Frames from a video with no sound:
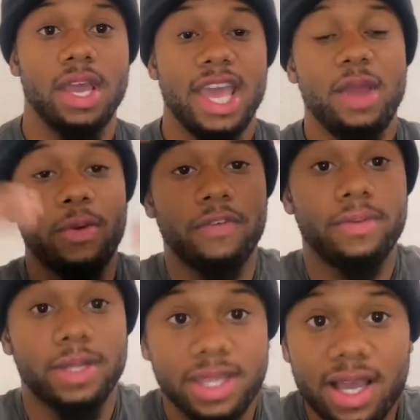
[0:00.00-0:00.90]
He went from
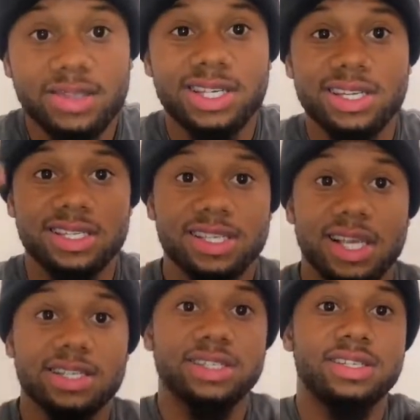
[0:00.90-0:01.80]
1,000 to
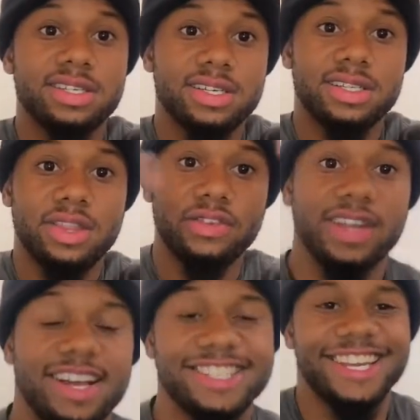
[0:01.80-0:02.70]
600 to
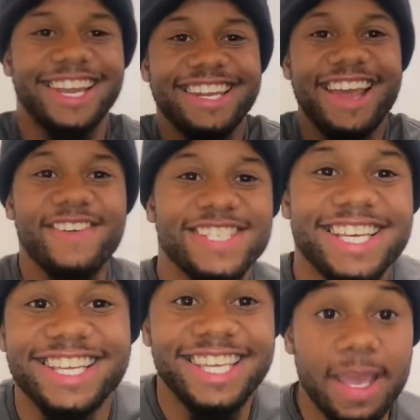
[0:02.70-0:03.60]
300, and that was a
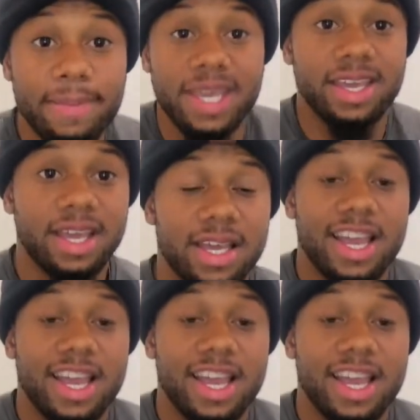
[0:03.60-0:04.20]
gimme.